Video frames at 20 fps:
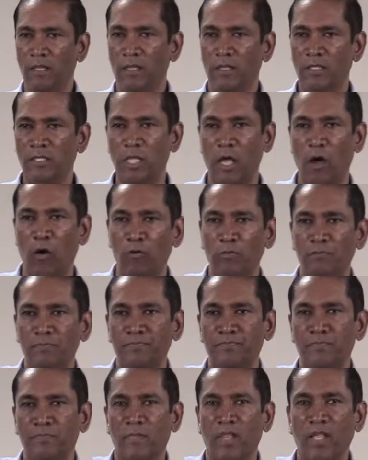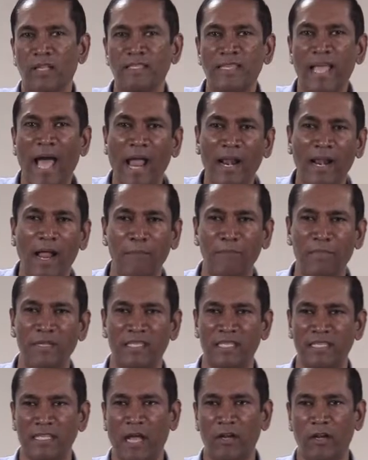So Terah
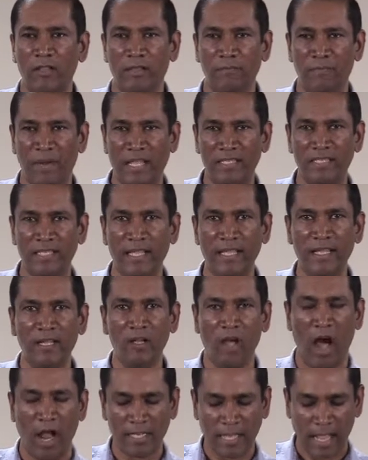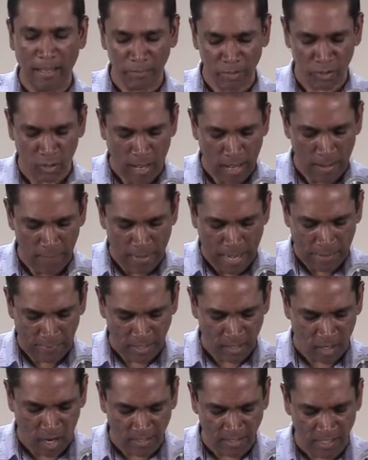misses out on the blessing. God comes to Abraham,
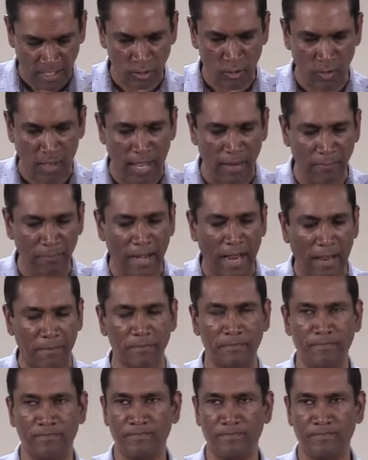and God says to Abraham,